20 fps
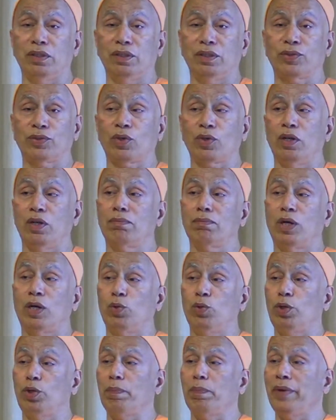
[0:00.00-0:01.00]
it's called
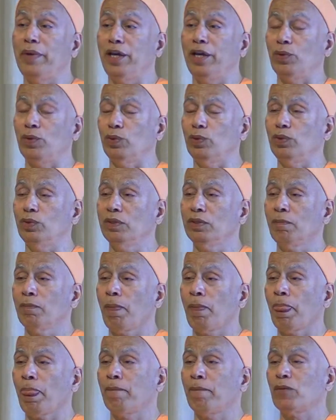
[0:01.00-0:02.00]
Mount Meru,
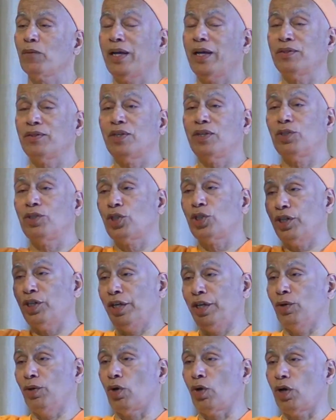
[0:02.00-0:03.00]
as the
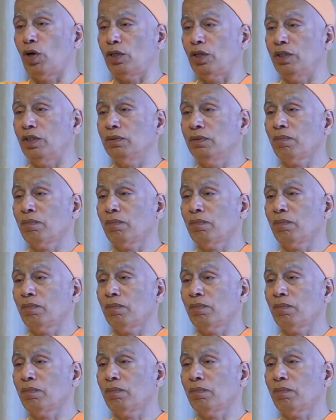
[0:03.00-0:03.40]
churning rod.